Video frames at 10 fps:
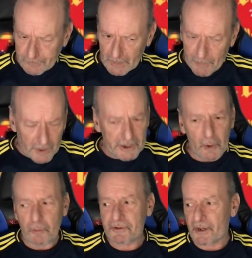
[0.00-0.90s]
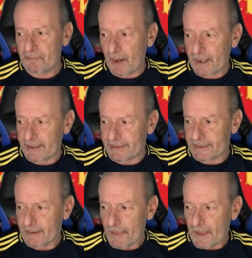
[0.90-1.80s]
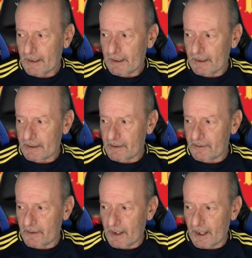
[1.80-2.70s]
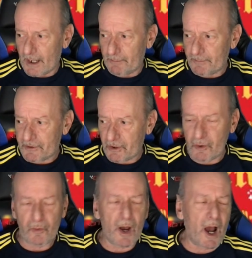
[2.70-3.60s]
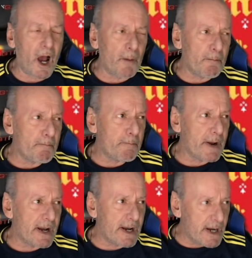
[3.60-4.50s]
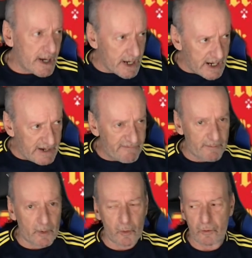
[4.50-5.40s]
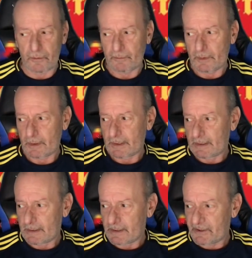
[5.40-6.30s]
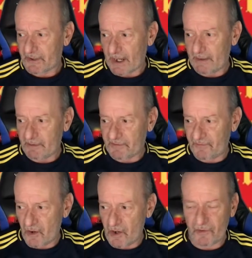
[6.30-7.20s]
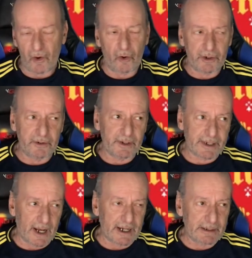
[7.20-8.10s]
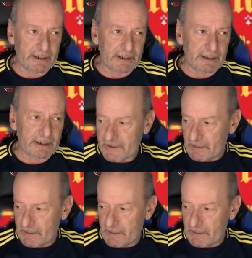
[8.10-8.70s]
But he also made 2 unbelievable saves further on in the game to